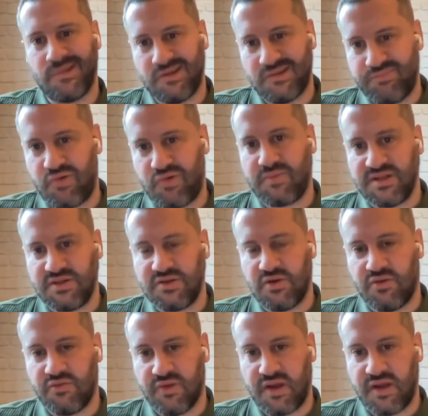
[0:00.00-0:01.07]
No, probably
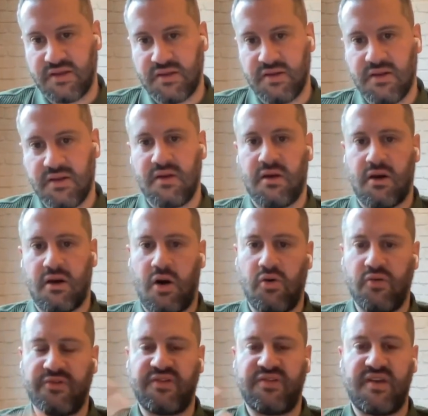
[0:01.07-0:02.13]
not, right? A
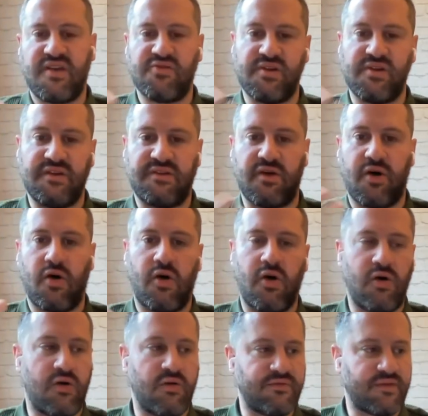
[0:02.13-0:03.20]
whole series
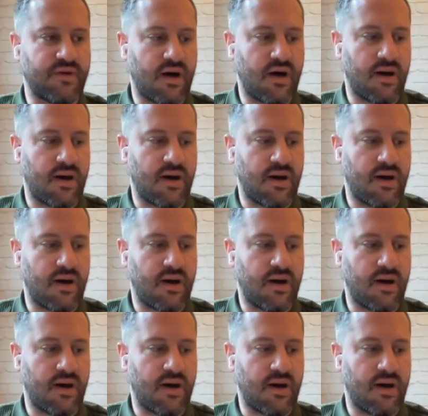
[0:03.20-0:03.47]
of